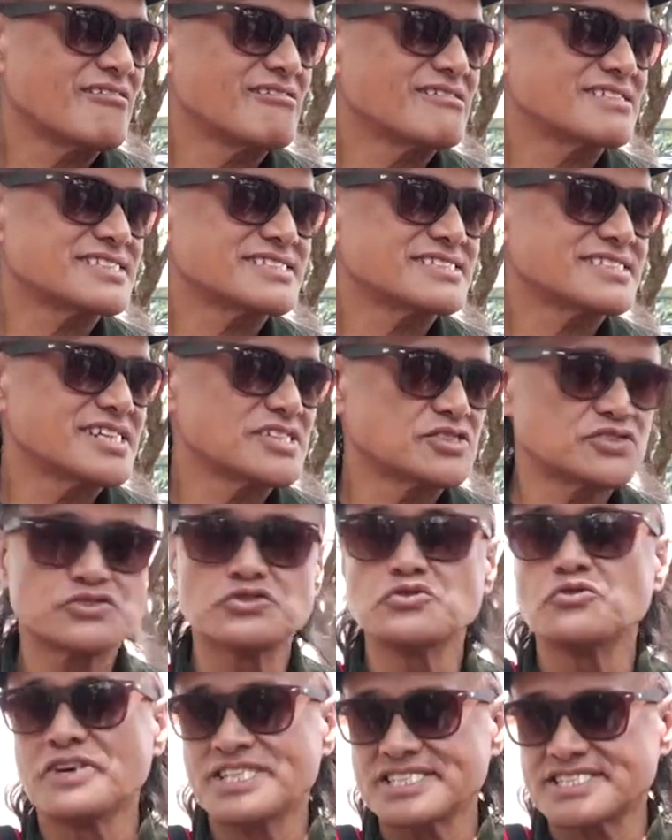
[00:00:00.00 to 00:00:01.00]
all these are
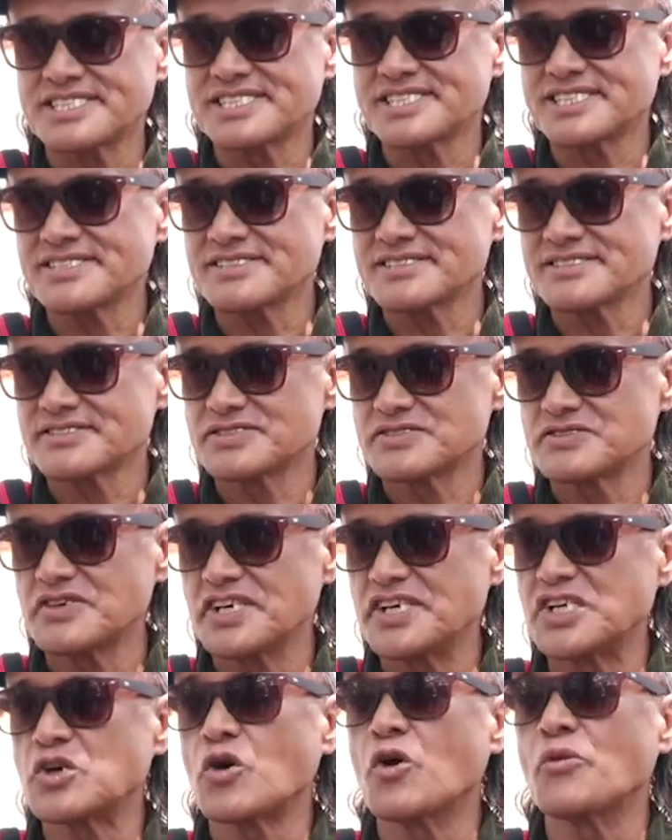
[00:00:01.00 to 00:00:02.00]
too Western to
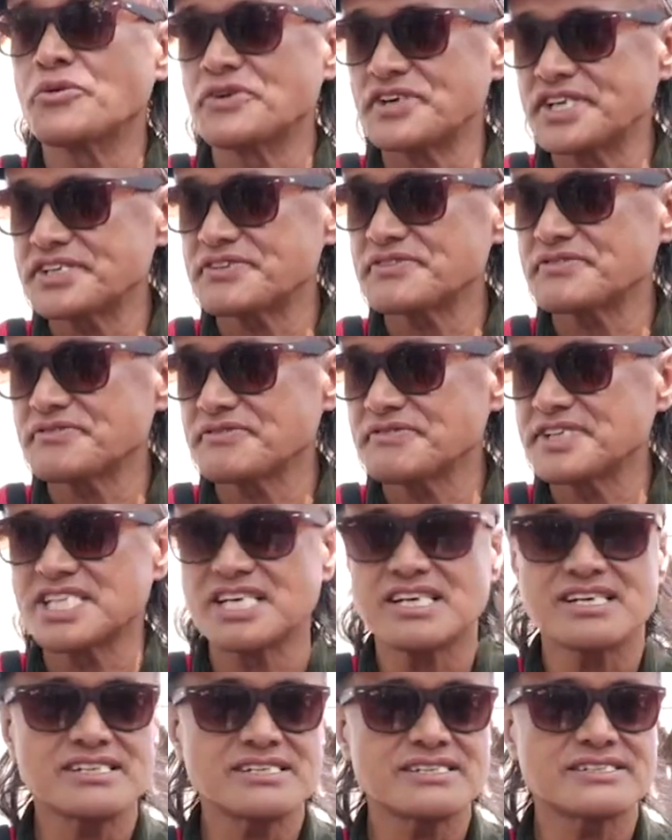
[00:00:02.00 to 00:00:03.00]
incorporate with
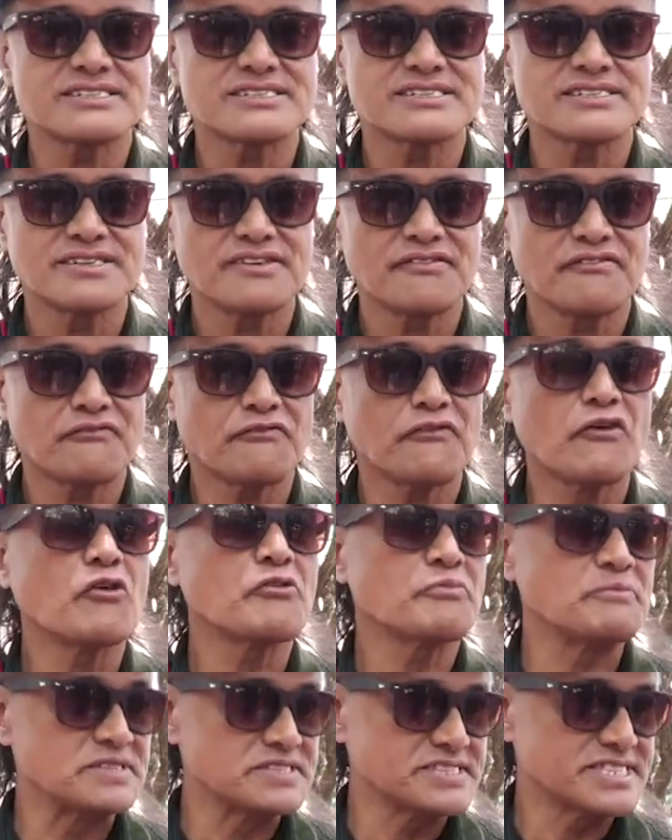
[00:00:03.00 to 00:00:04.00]
our
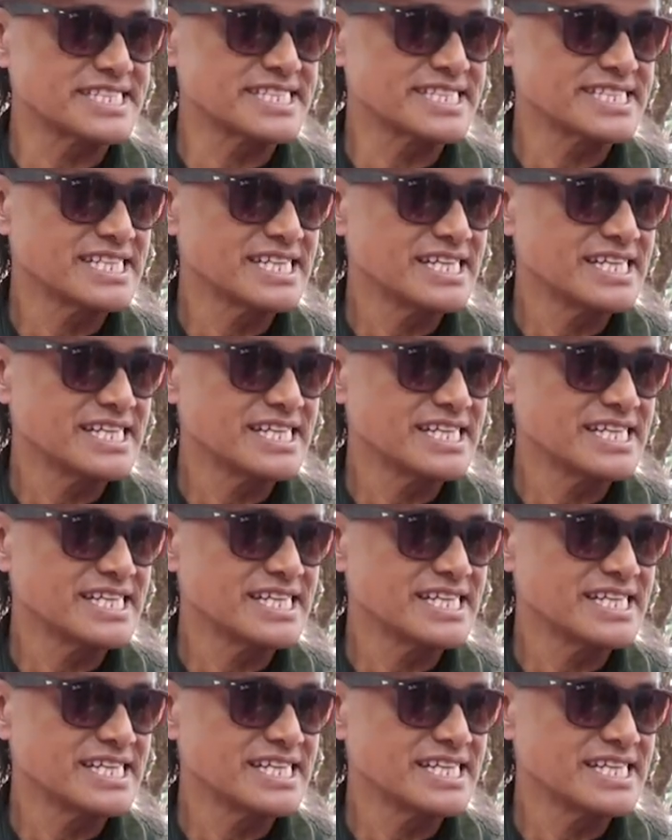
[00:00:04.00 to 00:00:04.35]
folk music.